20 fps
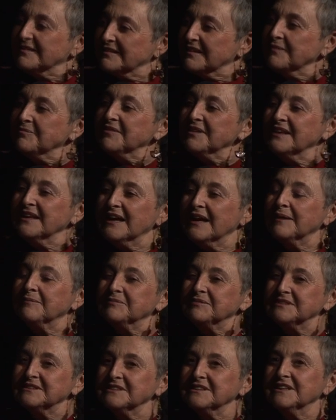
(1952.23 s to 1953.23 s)
That something
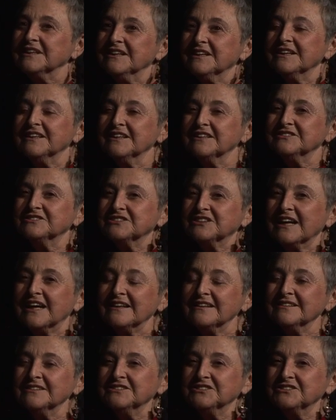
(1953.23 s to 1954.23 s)
happens, it
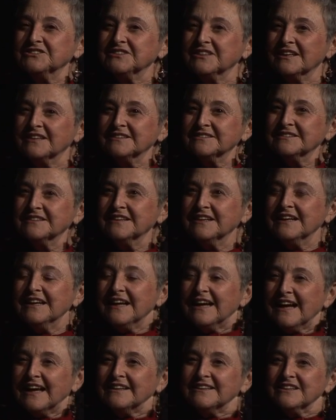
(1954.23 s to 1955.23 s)
challenges us,
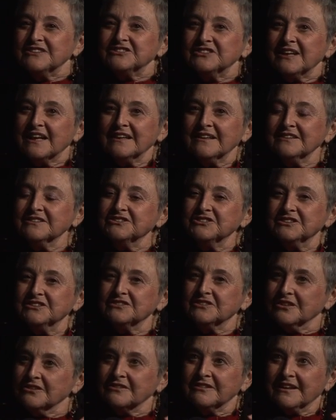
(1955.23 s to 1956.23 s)
and the challenge
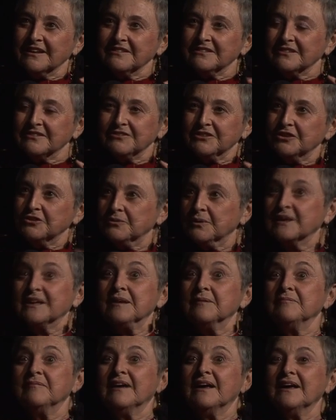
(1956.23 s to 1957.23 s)
is, okay, Sylvia, you want
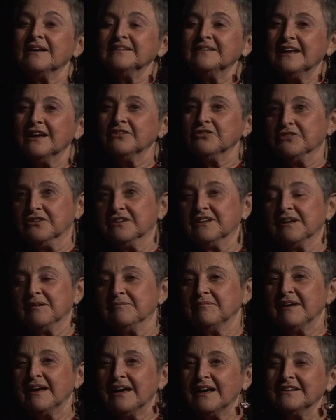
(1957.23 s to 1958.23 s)
to get mad now? You could
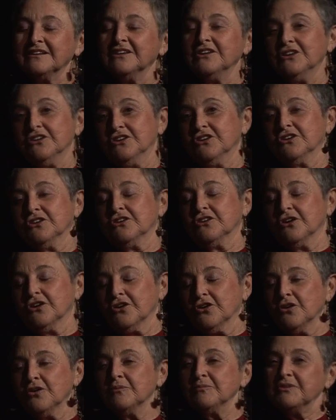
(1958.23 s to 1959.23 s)
get mad. You could
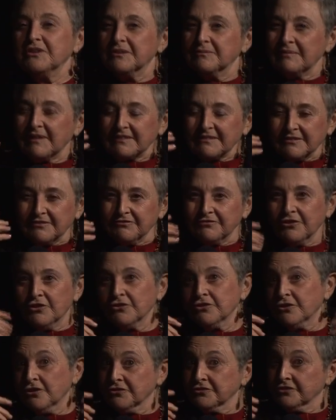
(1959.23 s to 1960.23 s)
go home. You could make some
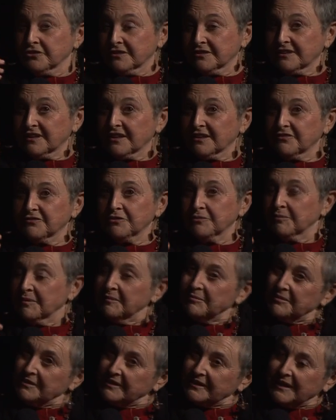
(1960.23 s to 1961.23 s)
phone calls. You could tell a few
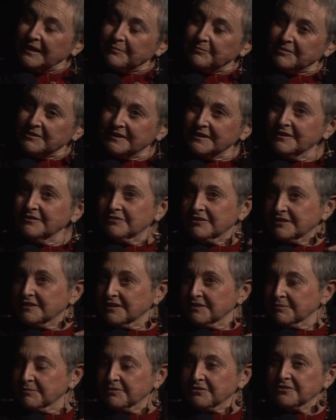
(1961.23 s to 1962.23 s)
people you can't believe
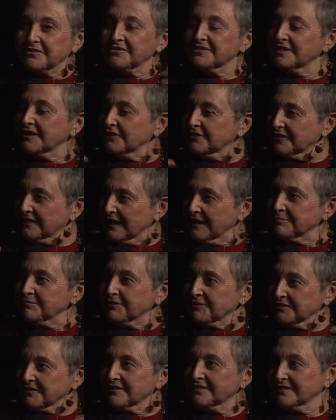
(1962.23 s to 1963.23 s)
what this person said or
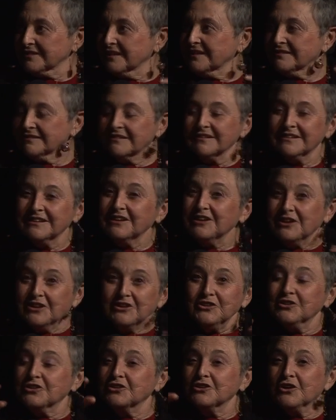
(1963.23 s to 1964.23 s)
that person said.
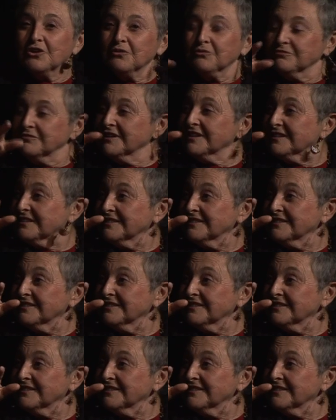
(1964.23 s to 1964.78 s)
You could go.